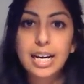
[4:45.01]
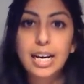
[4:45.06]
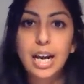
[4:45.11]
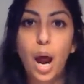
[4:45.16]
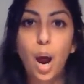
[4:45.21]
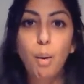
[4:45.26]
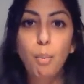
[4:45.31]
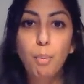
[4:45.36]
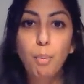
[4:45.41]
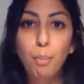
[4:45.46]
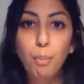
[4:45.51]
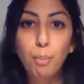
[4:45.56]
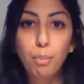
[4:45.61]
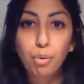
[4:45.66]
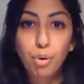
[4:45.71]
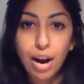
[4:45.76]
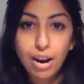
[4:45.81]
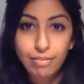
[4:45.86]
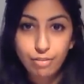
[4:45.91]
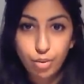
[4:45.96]
Now,
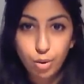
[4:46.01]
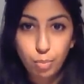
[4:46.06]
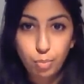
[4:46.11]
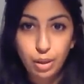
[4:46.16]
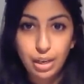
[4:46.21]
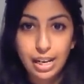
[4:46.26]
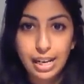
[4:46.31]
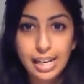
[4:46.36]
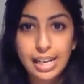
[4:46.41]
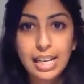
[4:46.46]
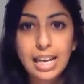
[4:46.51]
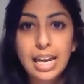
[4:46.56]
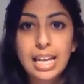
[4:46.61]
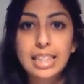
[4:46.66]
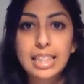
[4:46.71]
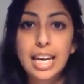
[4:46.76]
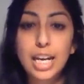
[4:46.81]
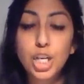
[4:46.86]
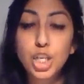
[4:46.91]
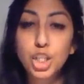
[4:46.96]
preferably,
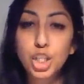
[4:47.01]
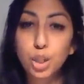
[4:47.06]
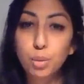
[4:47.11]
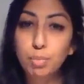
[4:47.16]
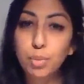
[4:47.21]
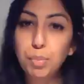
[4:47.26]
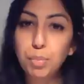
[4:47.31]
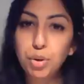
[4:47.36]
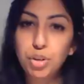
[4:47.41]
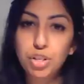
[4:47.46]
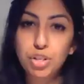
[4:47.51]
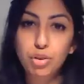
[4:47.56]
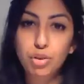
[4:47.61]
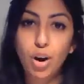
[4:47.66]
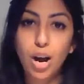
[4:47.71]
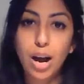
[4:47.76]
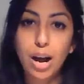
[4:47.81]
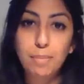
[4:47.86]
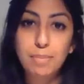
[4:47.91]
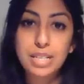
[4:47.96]
they should be
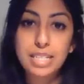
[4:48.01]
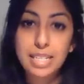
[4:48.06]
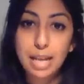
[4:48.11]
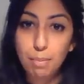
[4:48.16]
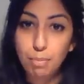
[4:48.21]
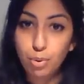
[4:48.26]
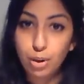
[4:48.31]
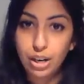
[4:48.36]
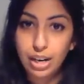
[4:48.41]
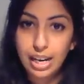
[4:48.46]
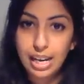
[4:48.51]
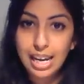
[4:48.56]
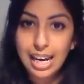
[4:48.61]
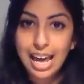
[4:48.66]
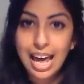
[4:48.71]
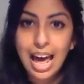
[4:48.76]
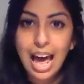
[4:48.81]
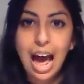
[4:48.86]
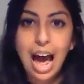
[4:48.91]
prescribed separately.